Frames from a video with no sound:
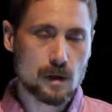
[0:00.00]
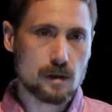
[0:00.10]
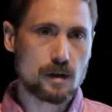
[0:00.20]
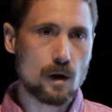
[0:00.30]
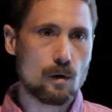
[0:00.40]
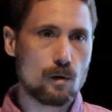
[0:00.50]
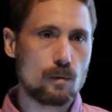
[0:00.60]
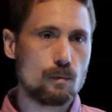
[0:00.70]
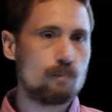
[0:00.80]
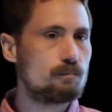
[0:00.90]

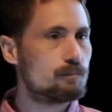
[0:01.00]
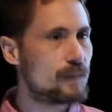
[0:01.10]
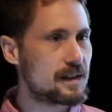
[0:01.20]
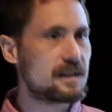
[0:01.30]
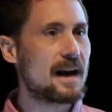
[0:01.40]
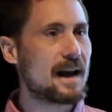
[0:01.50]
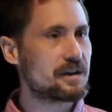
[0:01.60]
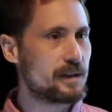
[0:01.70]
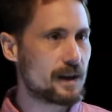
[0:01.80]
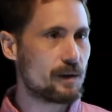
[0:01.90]
So this is not
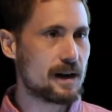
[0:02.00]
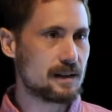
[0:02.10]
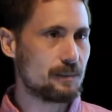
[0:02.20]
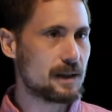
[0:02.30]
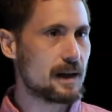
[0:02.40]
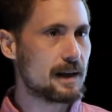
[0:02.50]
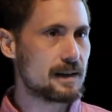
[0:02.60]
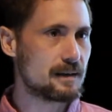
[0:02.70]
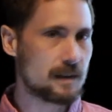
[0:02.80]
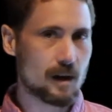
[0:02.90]
actually that crazy
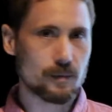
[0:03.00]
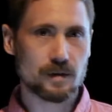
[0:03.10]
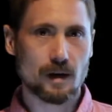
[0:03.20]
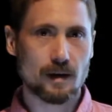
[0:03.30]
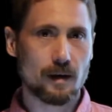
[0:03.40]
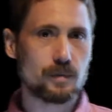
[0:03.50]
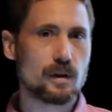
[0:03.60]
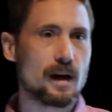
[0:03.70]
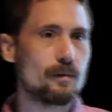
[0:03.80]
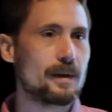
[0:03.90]
because I'm
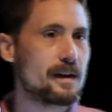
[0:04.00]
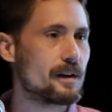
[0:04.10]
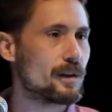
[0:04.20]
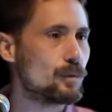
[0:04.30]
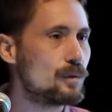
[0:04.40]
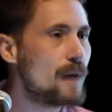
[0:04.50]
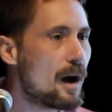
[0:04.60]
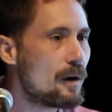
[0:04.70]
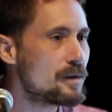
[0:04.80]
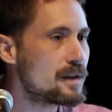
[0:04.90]
sure everybody here in the room
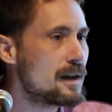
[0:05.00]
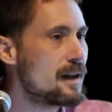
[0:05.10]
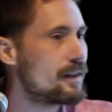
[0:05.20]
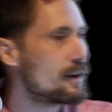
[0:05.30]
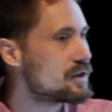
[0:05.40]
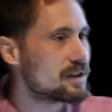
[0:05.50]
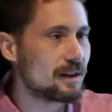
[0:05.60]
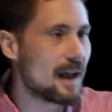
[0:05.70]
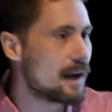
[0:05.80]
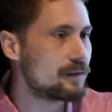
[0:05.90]
knows there are just a
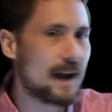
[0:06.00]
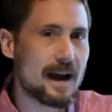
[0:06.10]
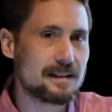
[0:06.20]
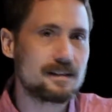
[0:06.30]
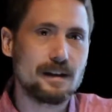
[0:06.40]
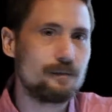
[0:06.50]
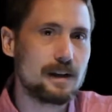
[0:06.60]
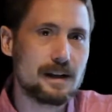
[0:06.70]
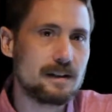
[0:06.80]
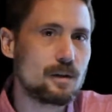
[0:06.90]
lot of tasks that
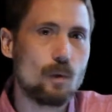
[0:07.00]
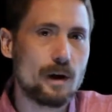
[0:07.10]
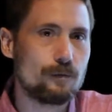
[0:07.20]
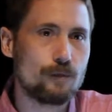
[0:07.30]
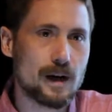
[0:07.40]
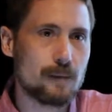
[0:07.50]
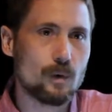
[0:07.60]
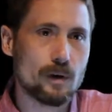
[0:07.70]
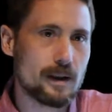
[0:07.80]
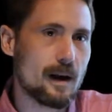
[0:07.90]
fit into one frame
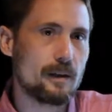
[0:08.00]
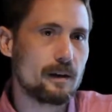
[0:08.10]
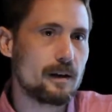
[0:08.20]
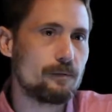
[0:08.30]
or the other.